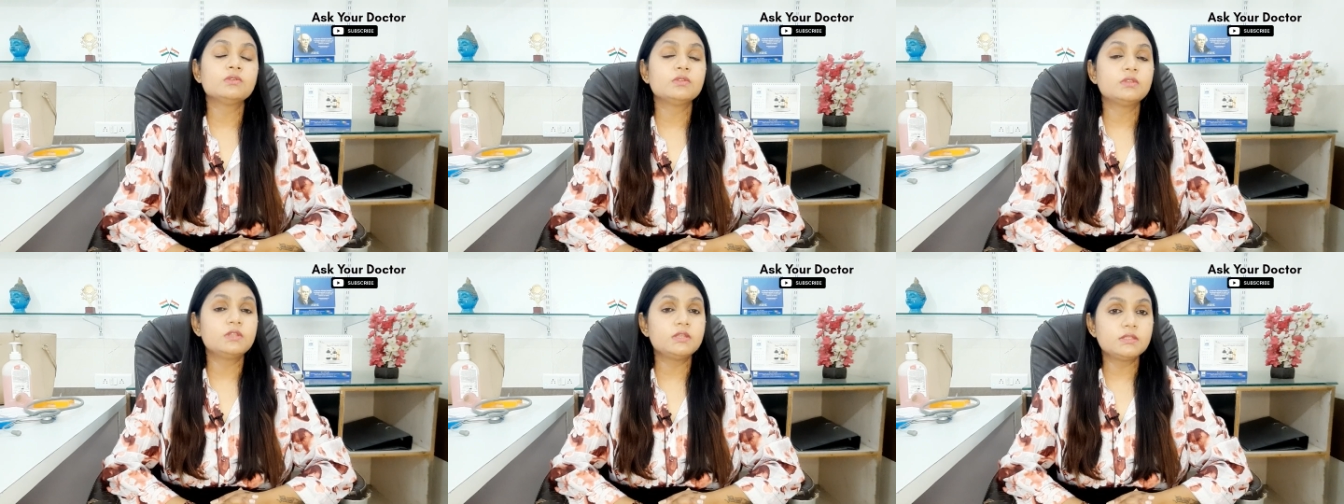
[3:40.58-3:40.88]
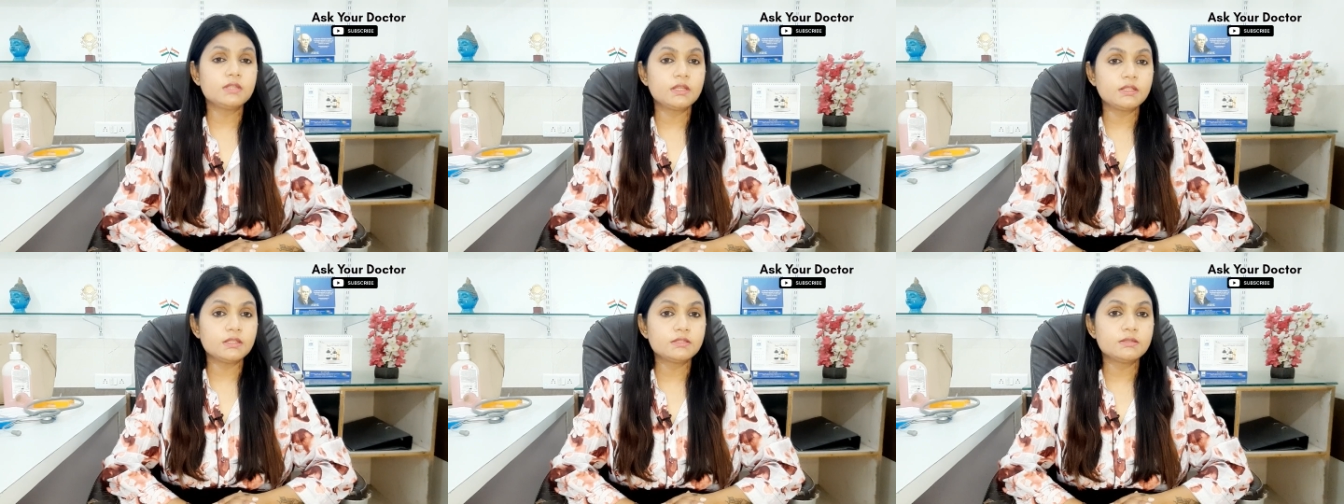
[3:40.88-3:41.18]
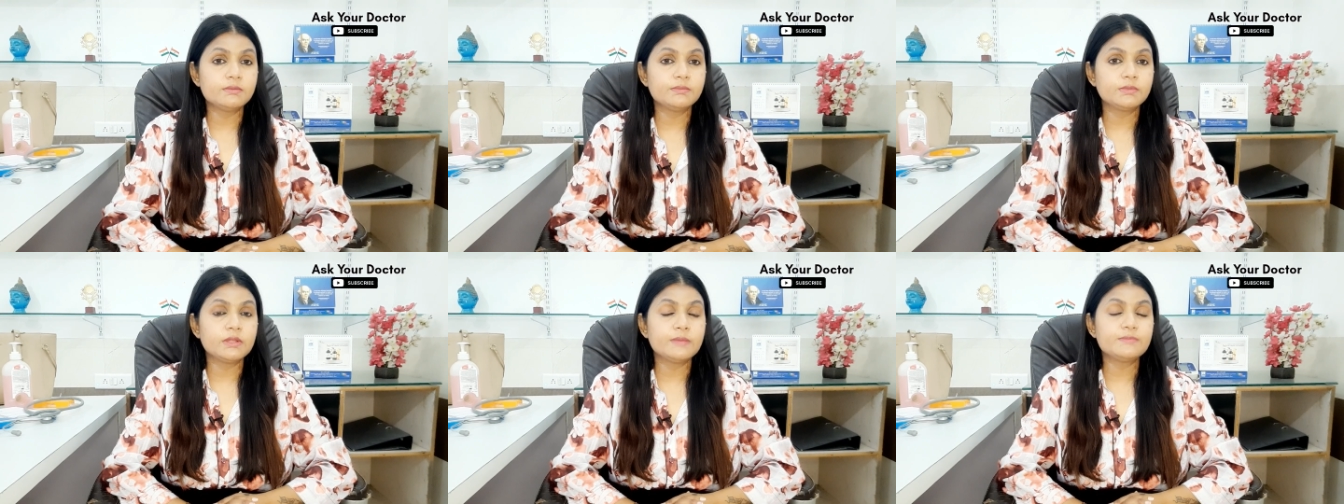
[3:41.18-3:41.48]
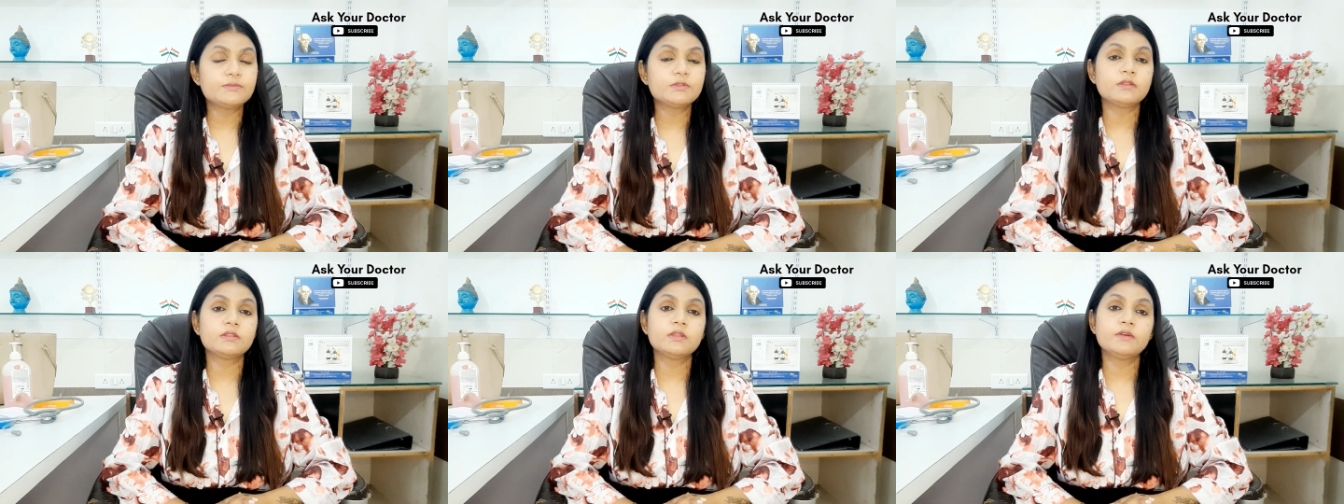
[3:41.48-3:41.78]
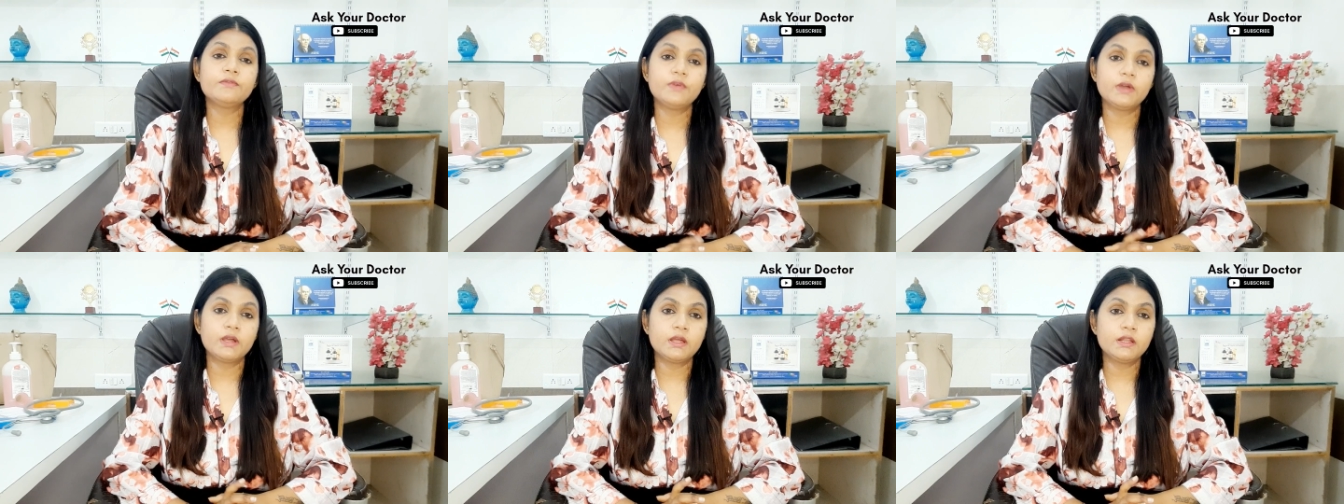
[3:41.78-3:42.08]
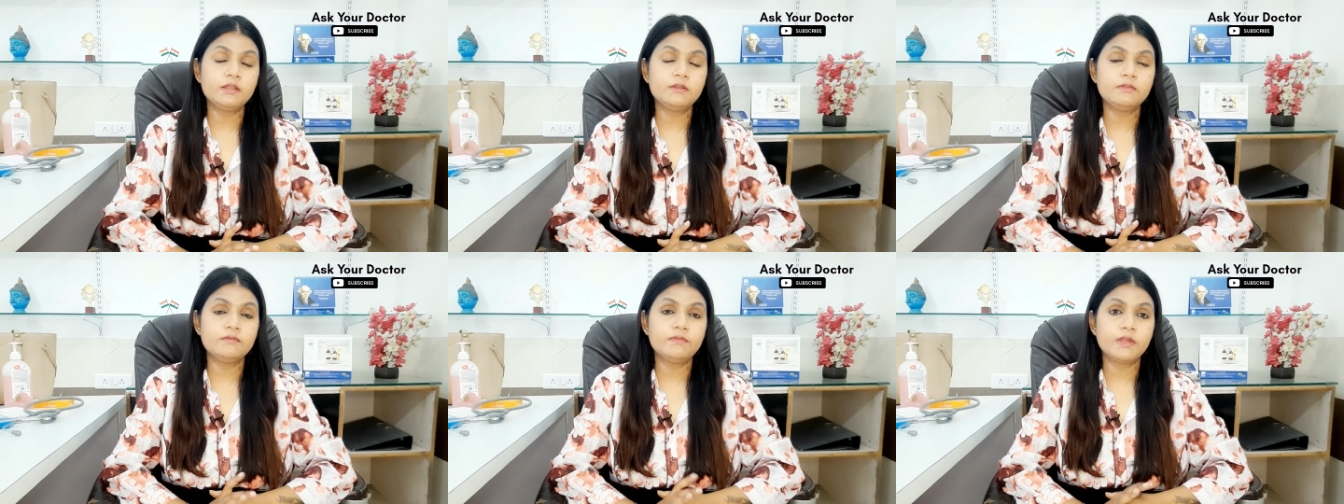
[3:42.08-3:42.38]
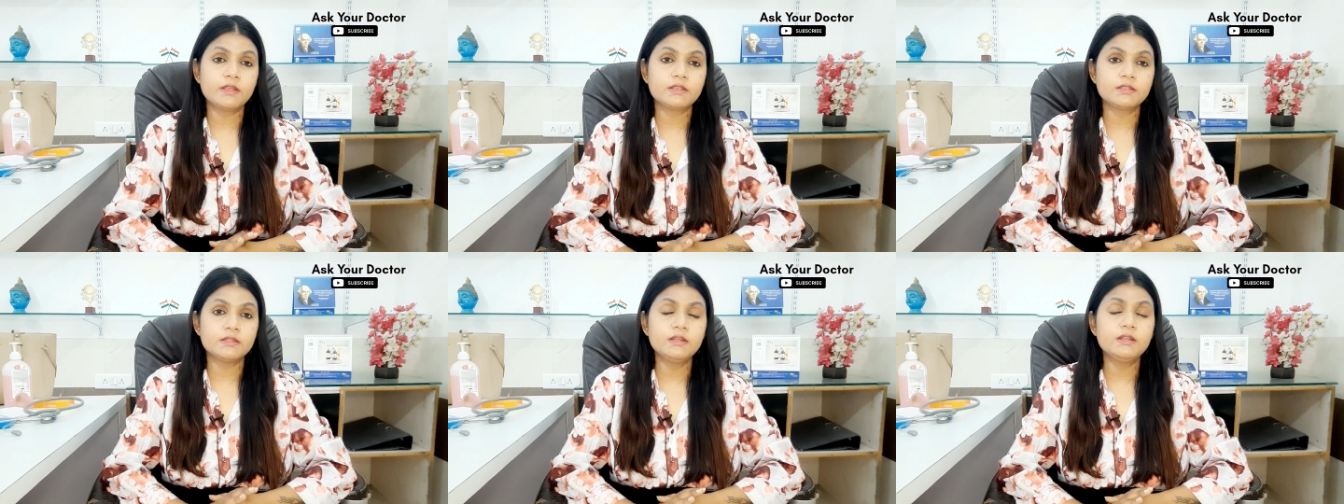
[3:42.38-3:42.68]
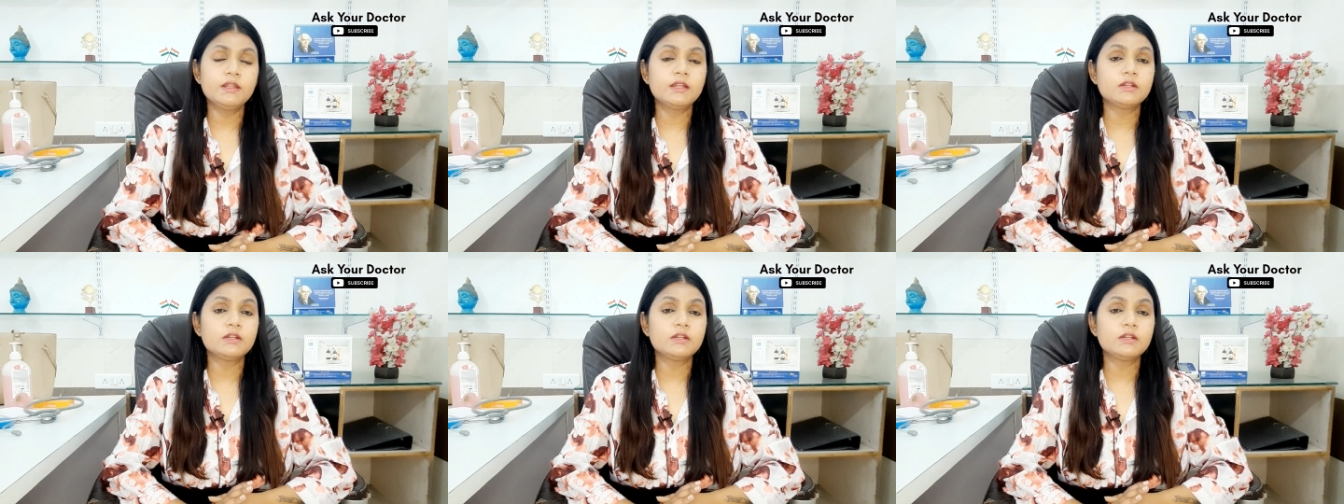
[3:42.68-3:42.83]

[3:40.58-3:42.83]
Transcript: So these are the symptoms of the fungal infection.